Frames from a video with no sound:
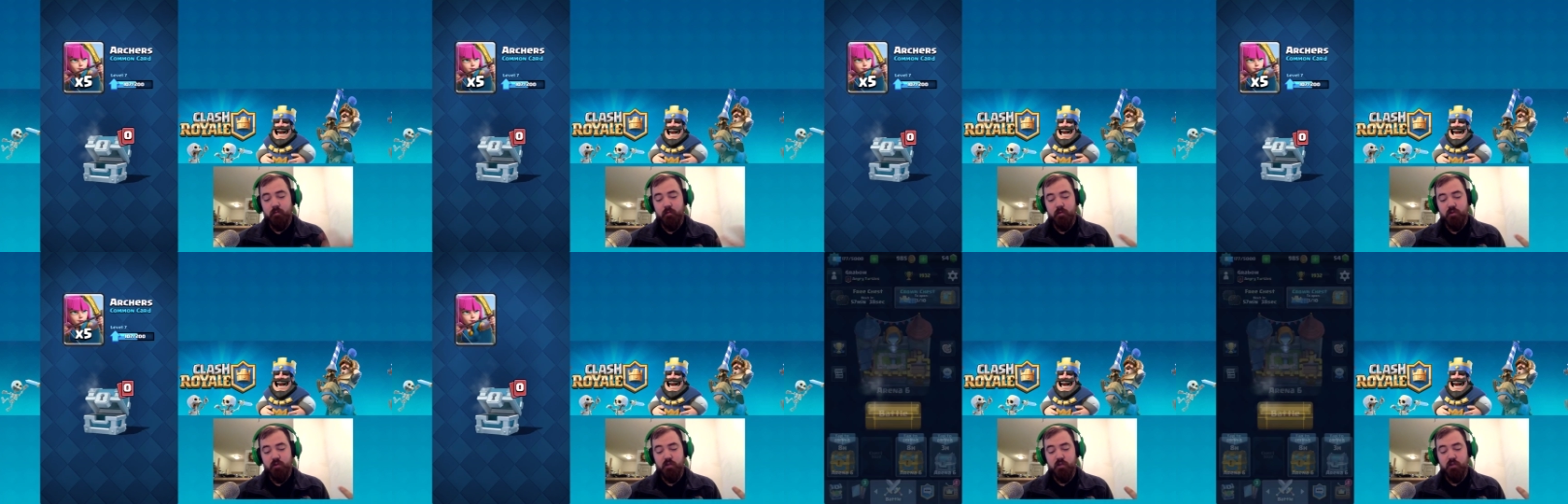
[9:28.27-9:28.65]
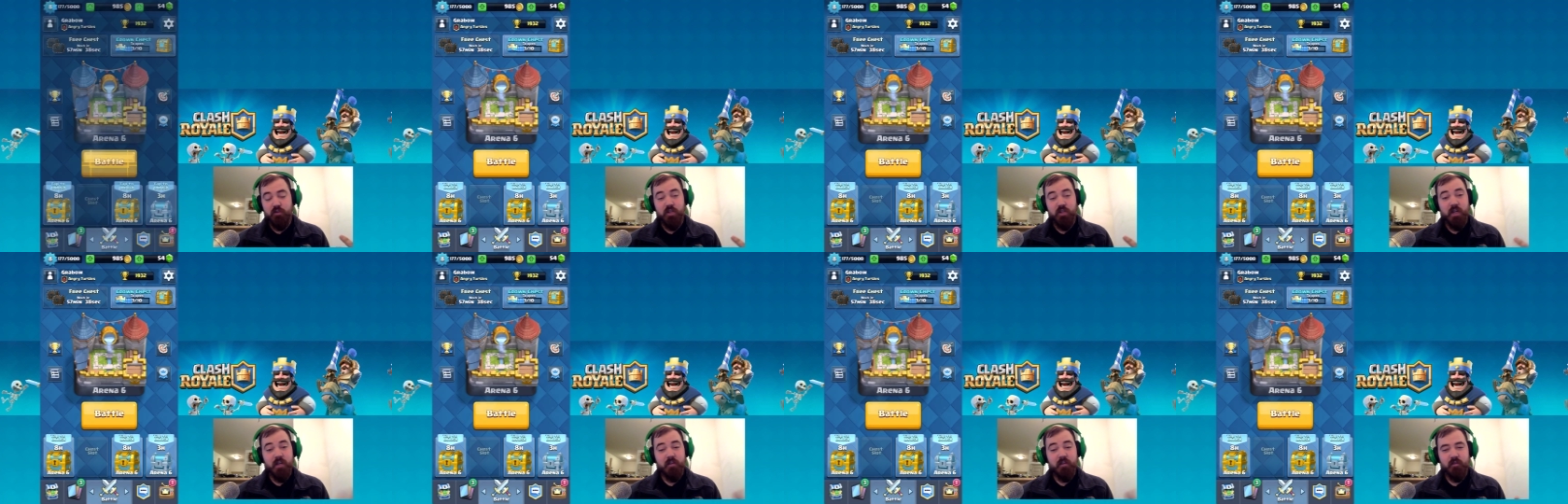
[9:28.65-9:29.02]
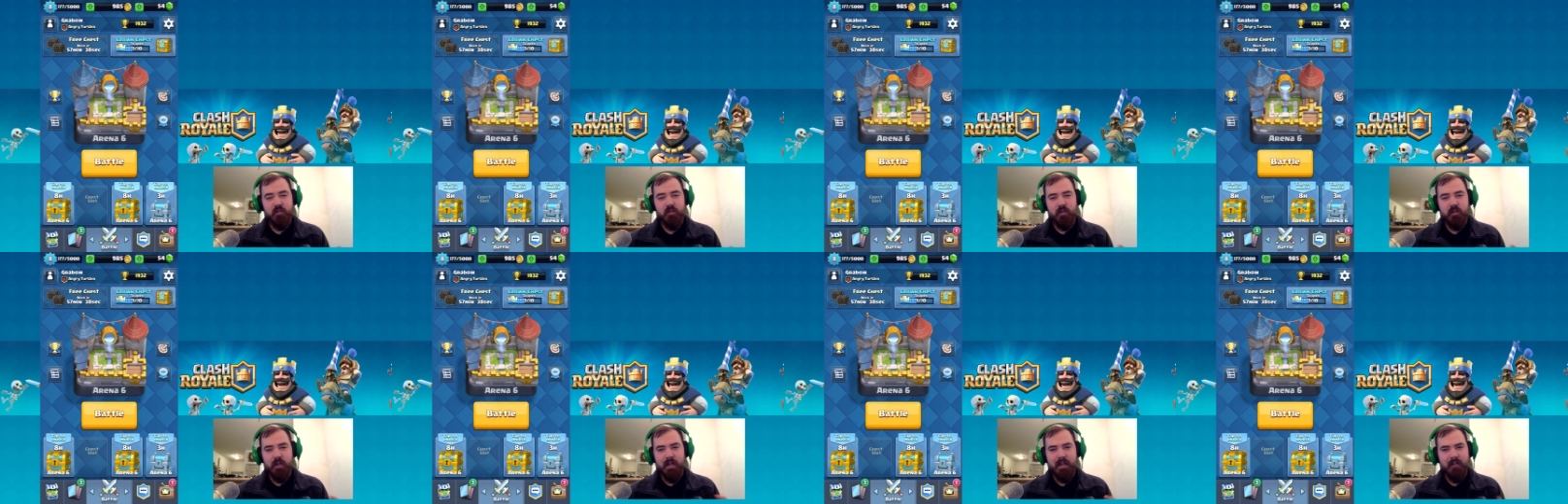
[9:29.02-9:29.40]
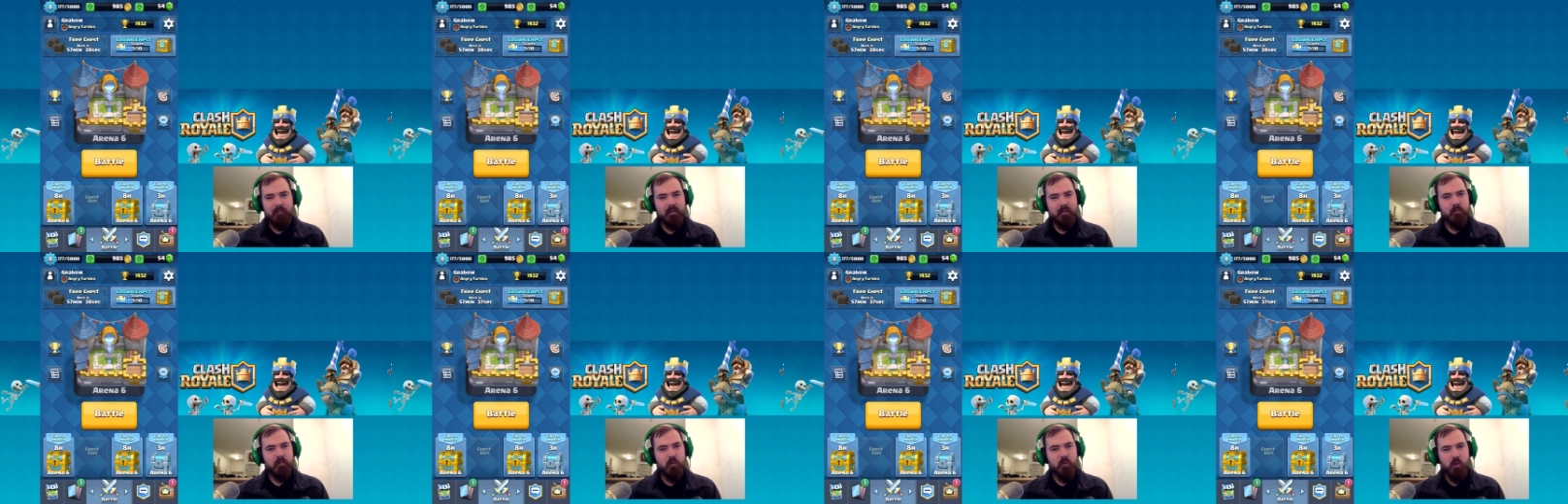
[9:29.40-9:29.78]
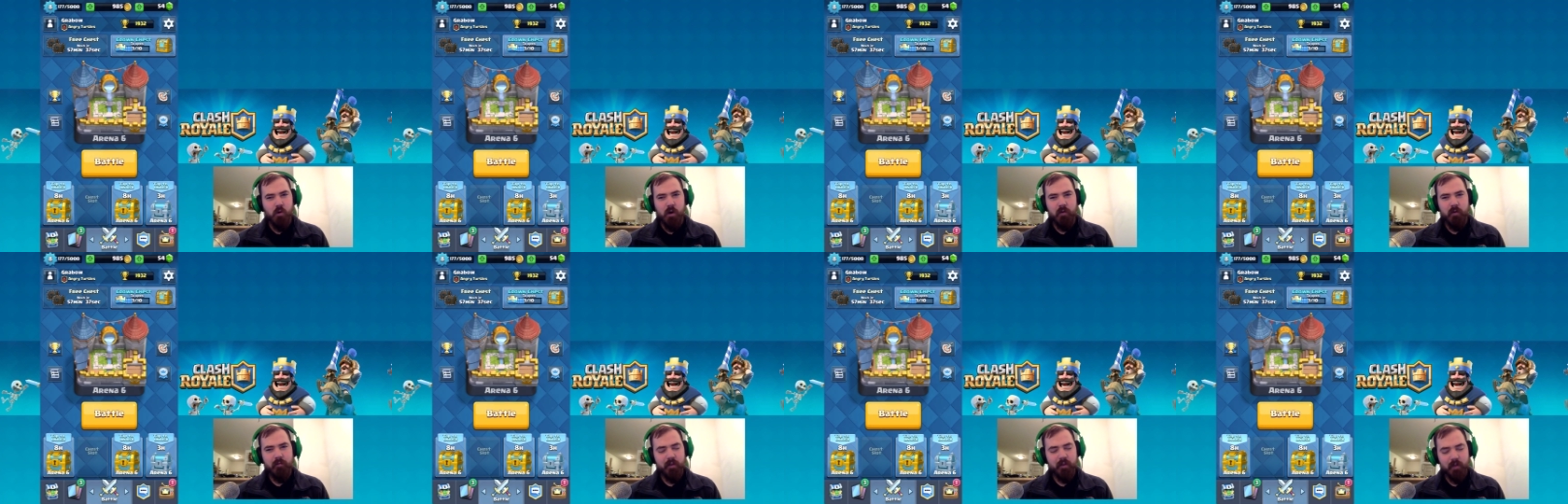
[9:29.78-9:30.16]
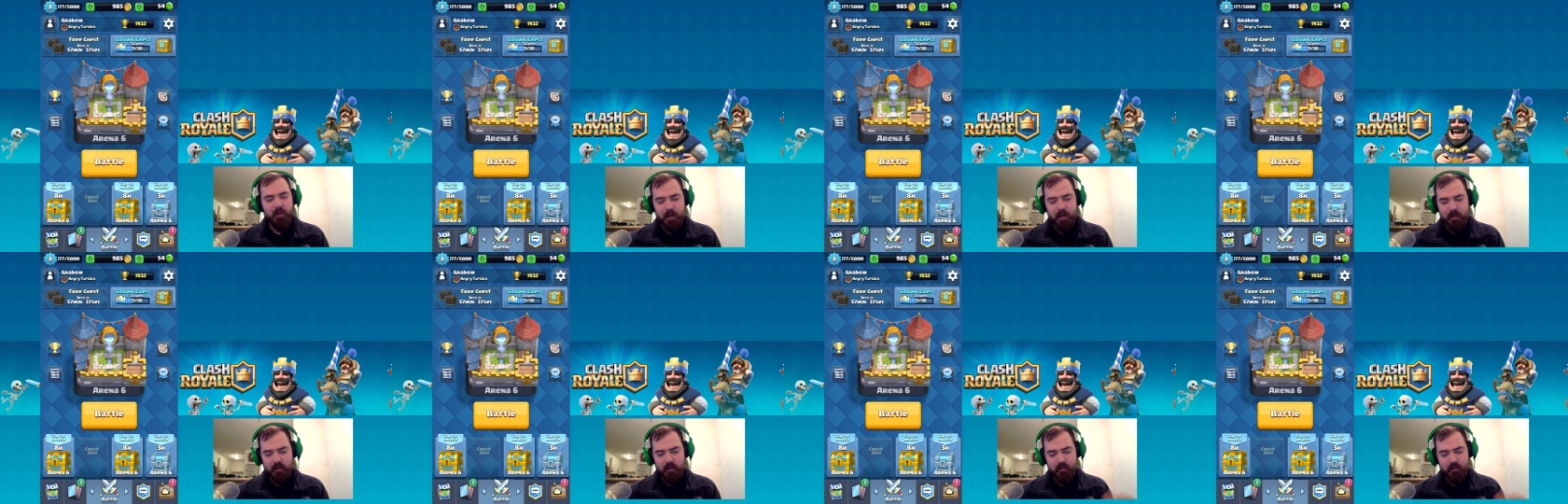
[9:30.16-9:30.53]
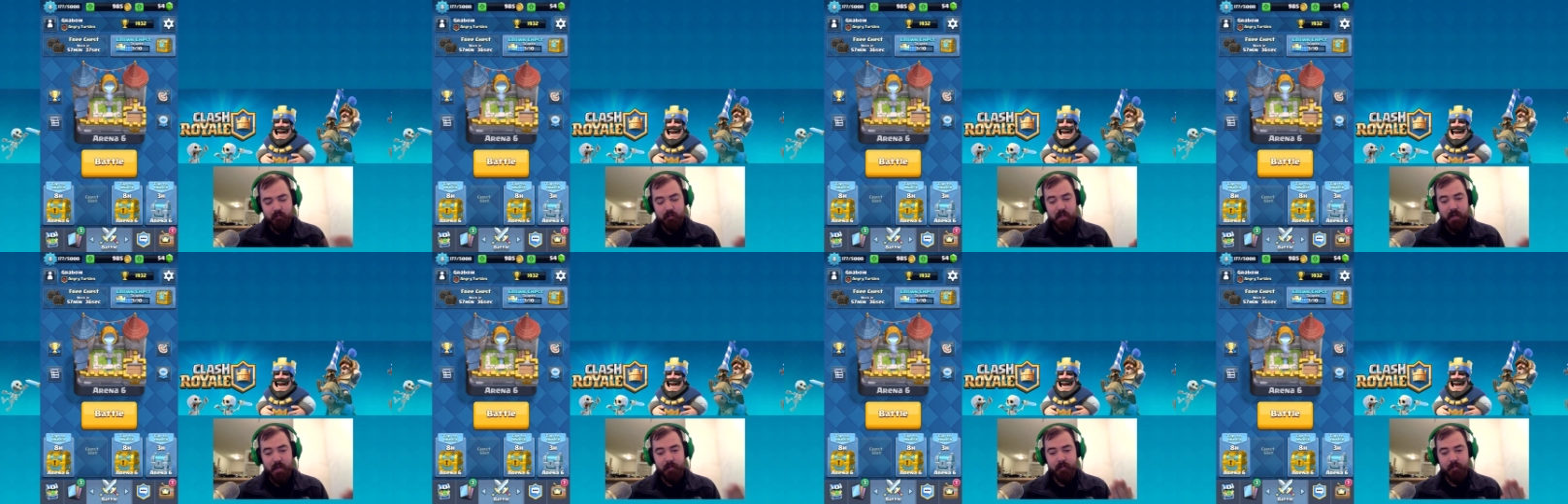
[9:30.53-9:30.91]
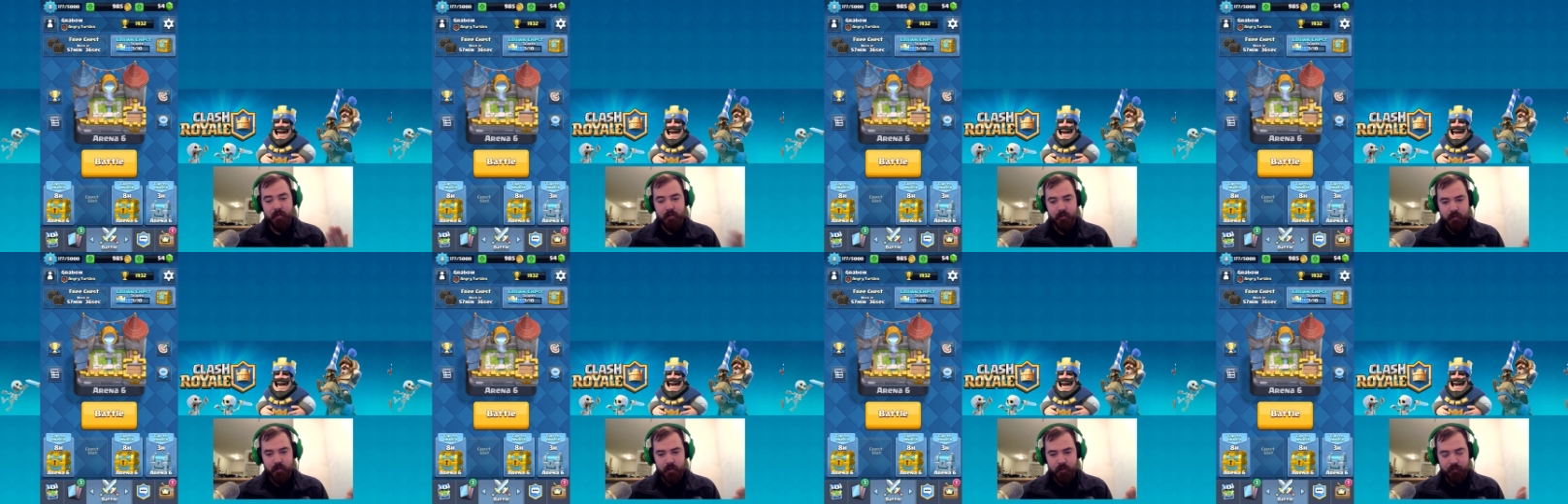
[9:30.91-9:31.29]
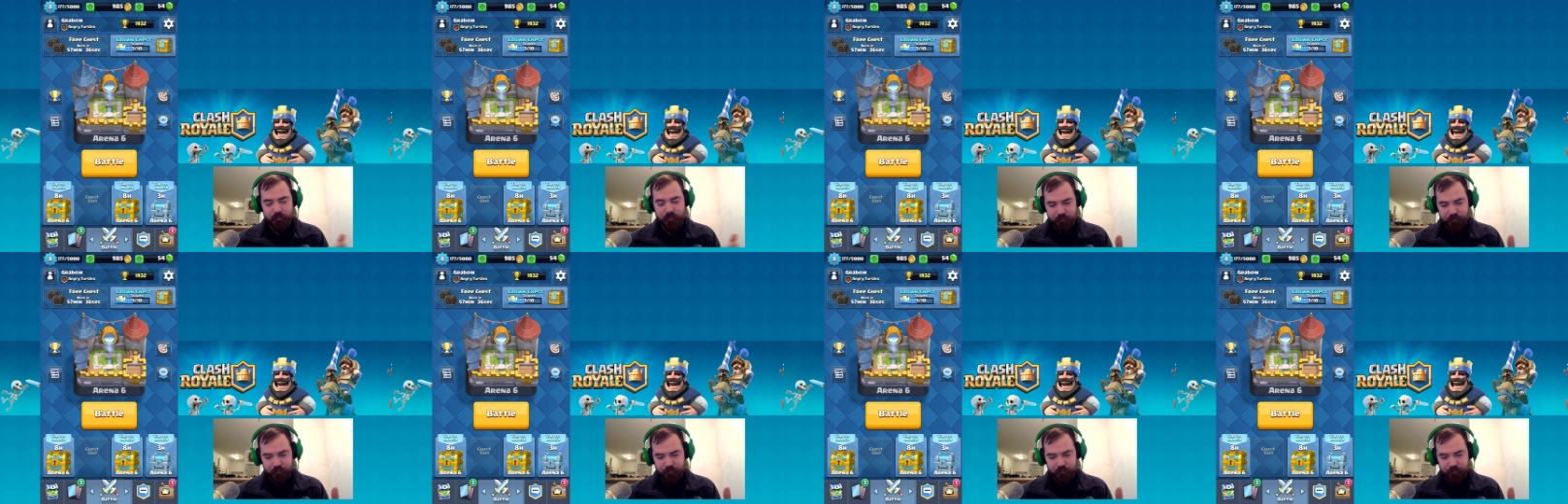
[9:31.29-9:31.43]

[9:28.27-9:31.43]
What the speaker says: silver chests give me more, I feel like. Sometimes they don't.